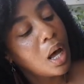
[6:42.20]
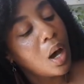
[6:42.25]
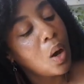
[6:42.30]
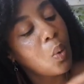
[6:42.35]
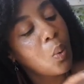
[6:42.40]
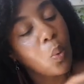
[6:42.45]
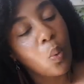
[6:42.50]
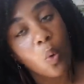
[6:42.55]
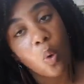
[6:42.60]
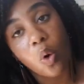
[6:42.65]

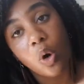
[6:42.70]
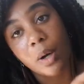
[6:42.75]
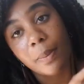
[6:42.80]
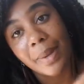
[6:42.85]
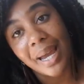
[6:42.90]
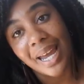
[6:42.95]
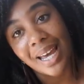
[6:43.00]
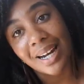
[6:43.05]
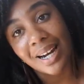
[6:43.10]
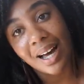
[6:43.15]
a
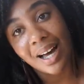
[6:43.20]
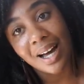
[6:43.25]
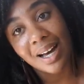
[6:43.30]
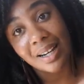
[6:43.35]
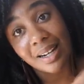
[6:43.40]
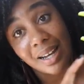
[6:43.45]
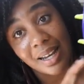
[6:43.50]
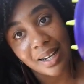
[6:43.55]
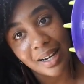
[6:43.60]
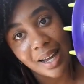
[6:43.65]
warm and a
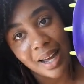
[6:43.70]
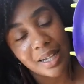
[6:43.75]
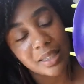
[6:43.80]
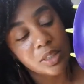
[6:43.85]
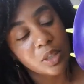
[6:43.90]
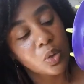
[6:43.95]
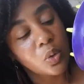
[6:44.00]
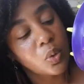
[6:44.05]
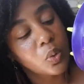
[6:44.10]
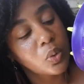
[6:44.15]
hot and it
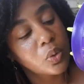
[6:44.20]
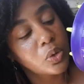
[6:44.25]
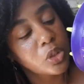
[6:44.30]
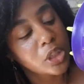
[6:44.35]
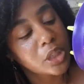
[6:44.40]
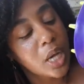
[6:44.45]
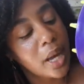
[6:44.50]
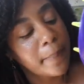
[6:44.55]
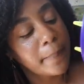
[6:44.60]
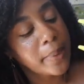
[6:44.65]
has a cool
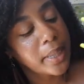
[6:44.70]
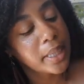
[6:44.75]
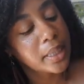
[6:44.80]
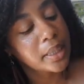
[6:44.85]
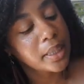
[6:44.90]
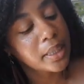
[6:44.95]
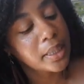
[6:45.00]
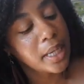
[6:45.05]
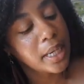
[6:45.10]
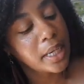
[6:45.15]
shot
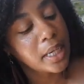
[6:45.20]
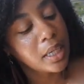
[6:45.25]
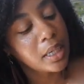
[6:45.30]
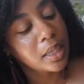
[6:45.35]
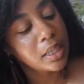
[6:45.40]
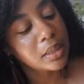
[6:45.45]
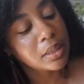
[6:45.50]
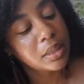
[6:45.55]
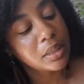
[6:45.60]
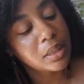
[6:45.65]
button and
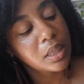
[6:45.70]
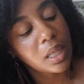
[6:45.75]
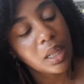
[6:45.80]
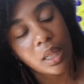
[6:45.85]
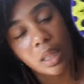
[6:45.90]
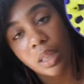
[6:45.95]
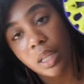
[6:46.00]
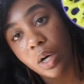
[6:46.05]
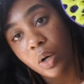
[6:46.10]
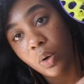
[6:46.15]
it's
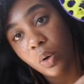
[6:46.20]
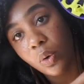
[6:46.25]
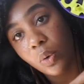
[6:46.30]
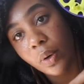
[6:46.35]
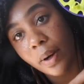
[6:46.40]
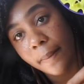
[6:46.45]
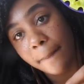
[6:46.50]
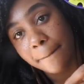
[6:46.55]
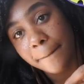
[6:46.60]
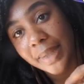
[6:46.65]

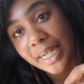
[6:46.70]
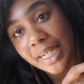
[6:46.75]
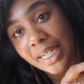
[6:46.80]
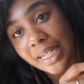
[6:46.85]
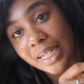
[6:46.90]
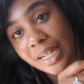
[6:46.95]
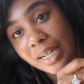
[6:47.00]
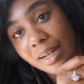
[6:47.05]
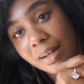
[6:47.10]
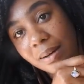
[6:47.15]
low,
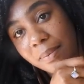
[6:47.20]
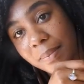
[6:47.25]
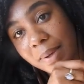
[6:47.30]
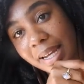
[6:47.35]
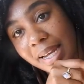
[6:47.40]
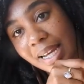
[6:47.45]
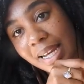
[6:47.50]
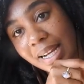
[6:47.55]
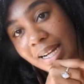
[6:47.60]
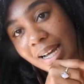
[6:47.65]
medium
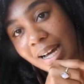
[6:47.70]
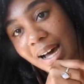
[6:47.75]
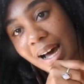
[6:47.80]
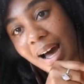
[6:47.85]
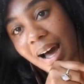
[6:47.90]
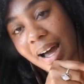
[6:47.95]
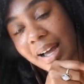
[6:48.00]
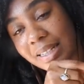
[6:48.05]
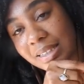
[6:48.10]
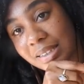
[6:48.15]
and a
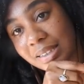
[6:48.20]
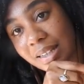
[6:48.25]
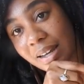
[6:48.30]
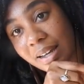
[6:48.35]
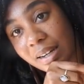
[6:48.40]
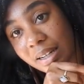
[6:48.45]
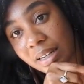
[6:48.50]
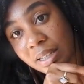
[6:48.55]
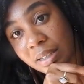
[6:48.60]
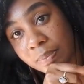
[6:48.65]
high
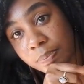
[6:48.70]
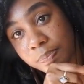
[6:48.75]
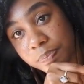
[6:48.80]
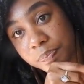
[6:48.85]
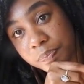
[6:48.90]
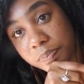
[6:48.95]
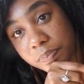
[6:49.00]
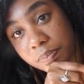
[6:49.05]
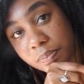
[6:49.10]
setting.